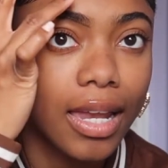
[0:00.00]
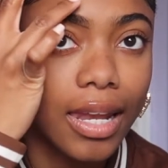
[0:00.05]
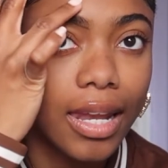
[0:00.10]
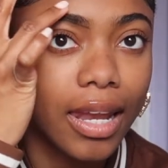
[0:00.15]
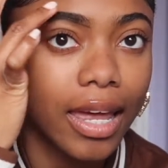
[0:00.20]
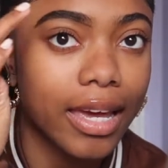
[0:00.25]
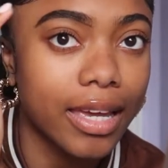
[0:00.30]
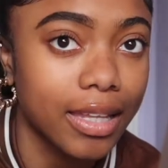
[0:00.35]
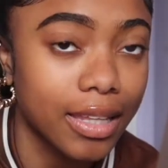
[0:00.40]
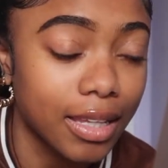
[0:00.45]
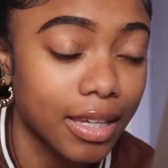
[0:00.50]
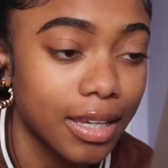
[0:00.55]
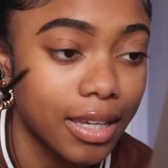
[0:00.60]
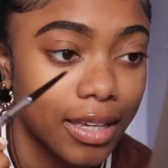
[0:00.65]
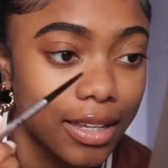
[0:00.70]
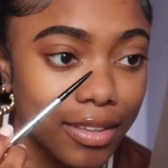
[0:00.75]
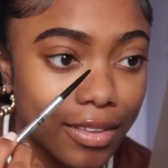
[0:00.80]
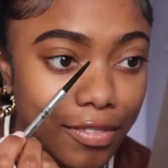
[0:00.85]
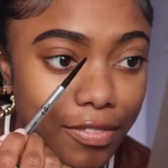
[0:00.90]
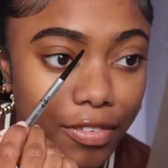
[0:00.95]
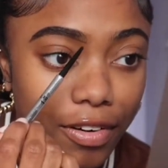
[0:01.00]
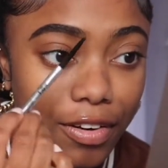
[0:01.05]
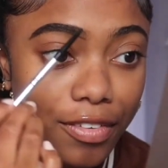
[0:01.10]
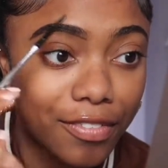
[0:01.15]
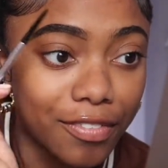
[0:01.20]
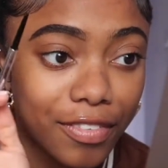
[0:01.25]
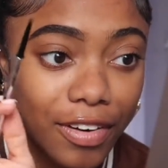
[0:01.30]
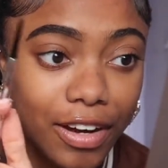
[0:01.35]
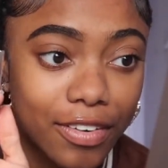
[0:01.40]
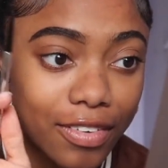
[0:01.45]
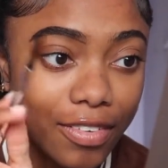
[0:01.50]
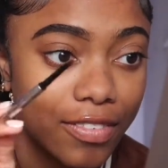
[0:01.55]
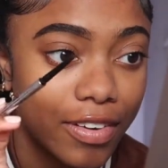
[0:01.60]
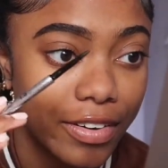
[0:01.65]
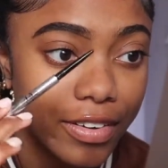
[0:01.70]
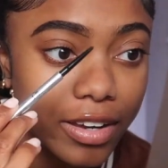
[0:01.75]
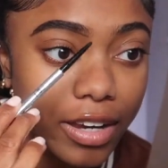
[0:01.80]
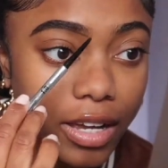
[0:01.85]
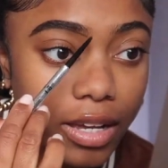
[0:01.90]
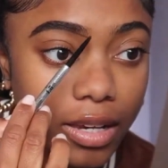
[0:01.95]
lightly in the front,
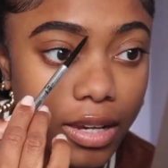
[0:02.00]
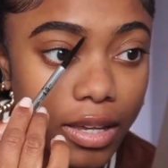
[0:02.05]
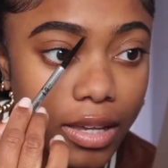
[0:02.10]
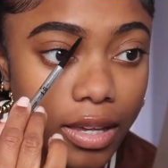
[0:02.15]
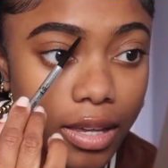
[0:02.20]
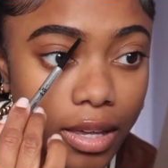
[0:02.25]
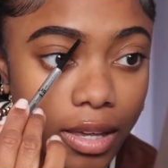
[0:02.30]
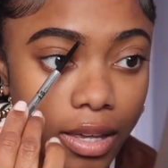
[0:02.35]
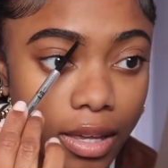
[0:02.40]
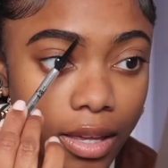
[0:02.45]
very lightly,